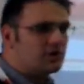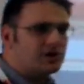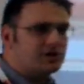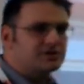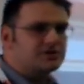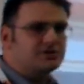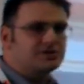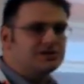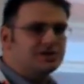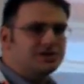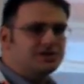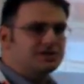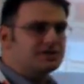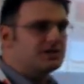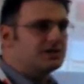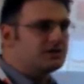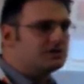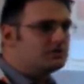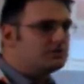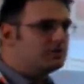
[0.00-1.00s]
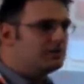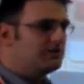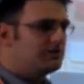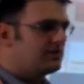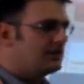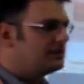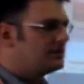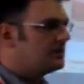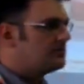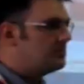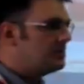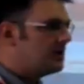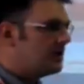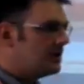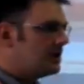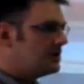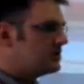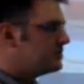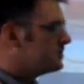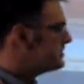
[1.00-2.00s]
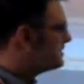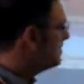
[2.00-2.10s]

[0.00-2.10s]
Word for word: resources to different applications